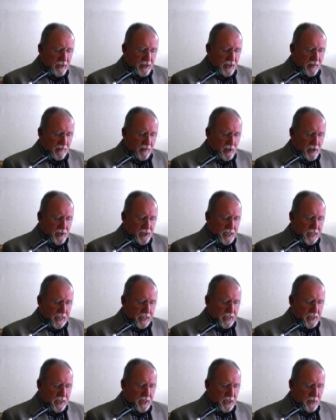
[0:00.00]
us of our
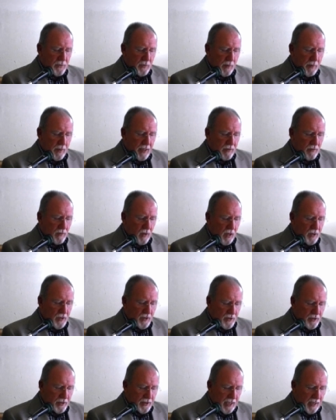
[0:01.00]
sins as we meet
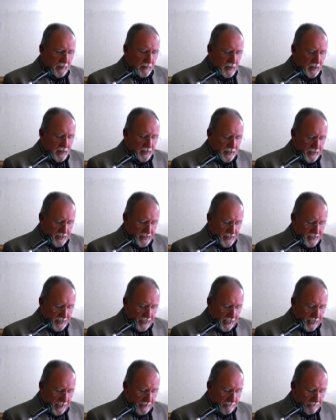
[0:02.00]
around your table at this
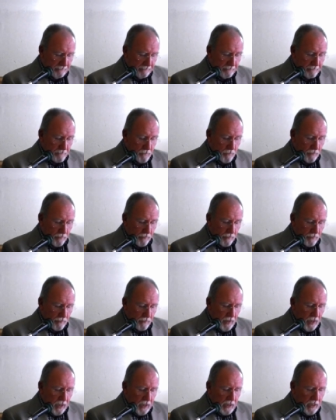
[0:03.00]
time.
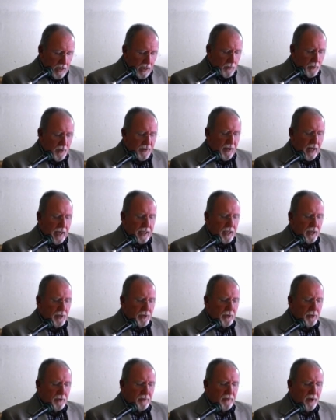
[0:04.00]
And we thank
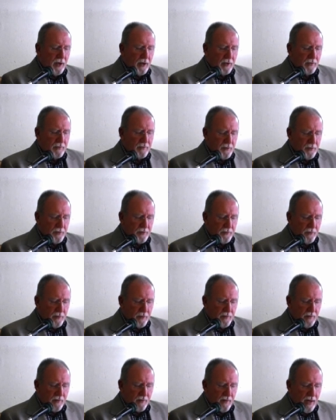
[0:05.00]
you too, Father, for the
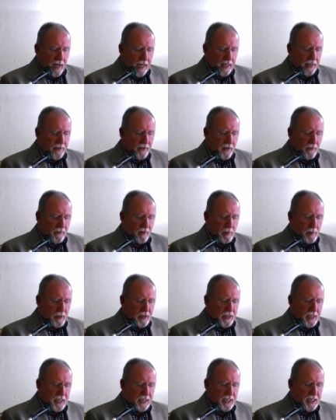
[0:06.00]
fruit of the vine that
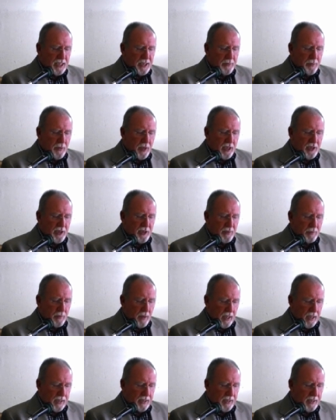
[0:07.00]
represents his precious
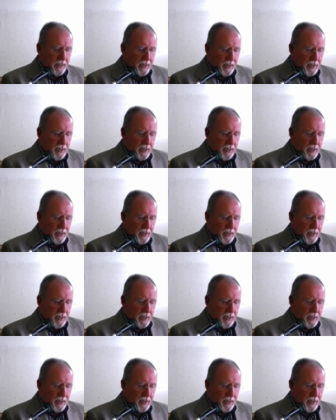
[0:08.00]
blood,